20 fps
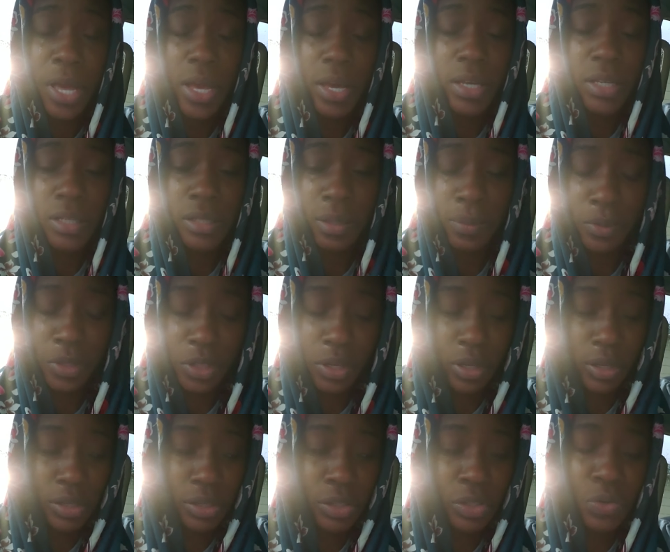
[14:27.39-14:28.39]
It's up to
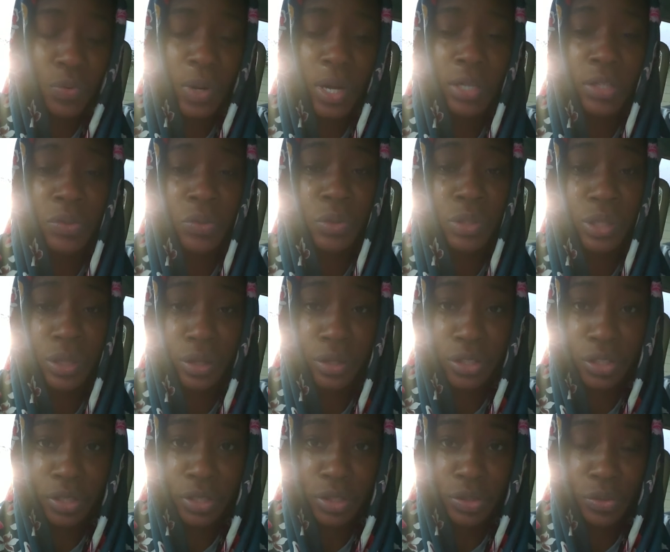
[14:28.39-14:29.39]
us to do our due
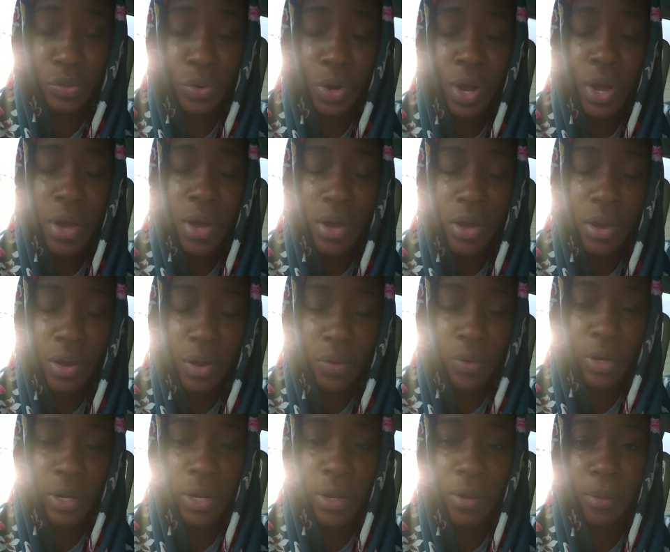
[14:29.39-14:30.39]
diligence to go
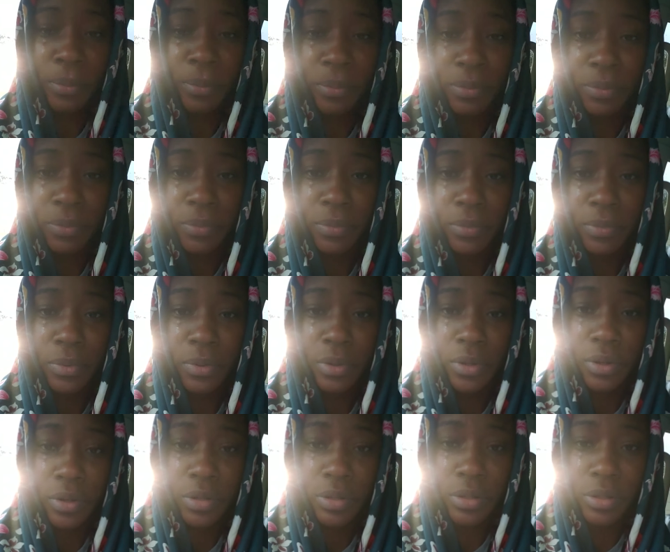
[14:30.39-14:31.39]
to Him
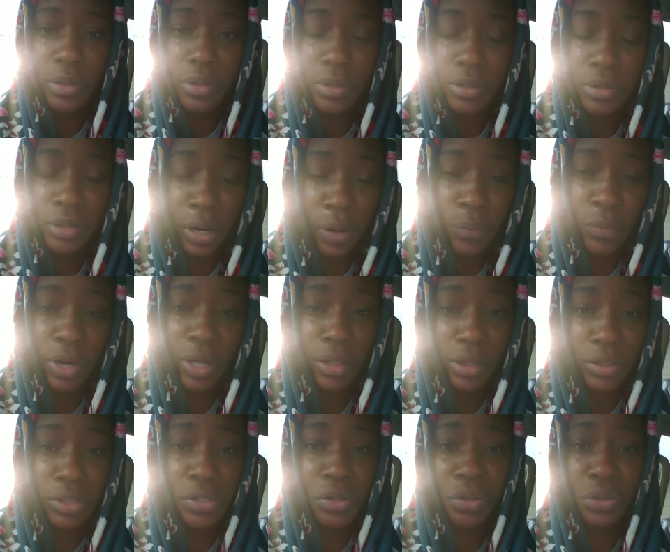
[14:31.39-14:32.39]

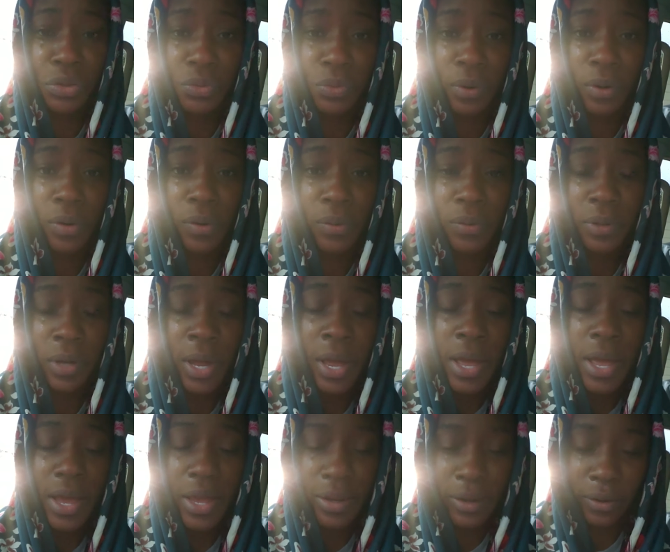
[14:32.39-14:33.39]
directly to the throne
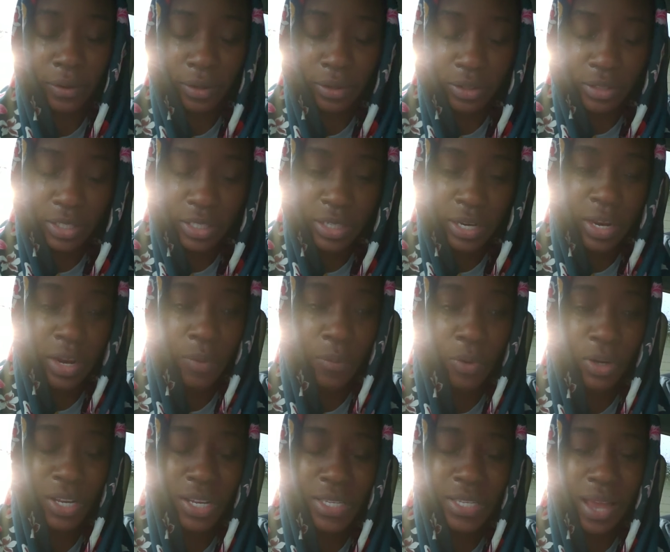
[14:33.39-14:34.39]
and understand
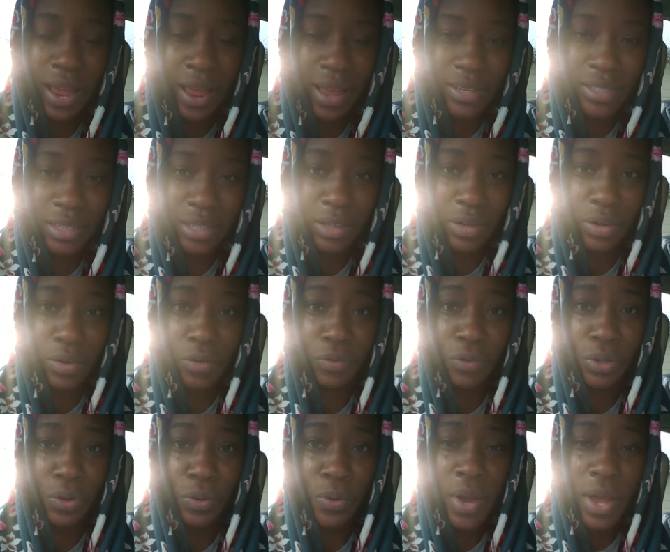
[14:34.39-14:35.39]
what He's asking of
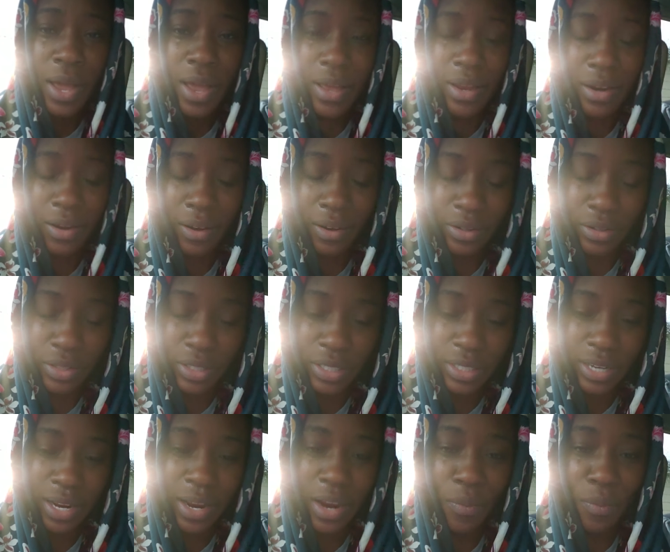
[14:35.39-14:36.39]
you and
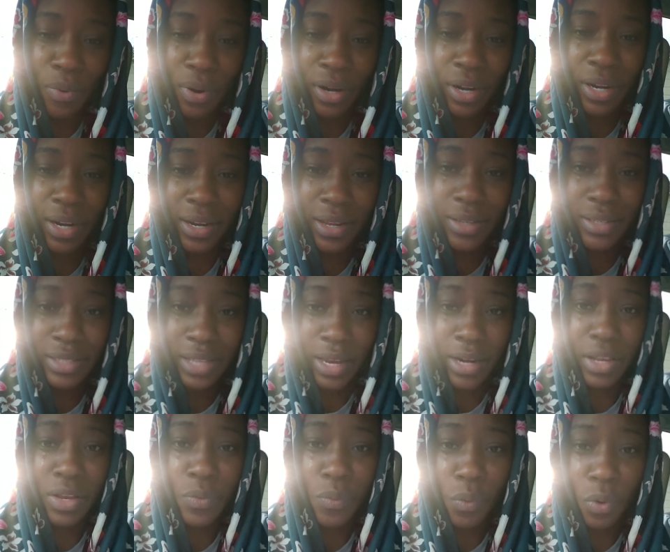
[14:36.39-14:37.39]
understand what it is
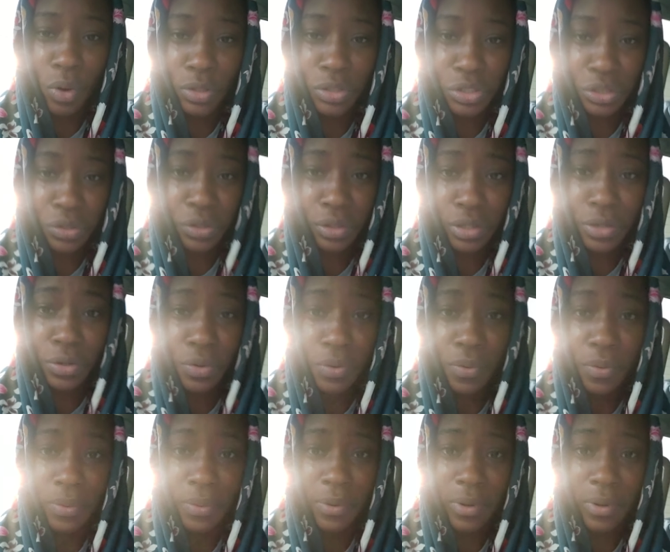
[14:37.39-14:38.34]
that He wants you to do.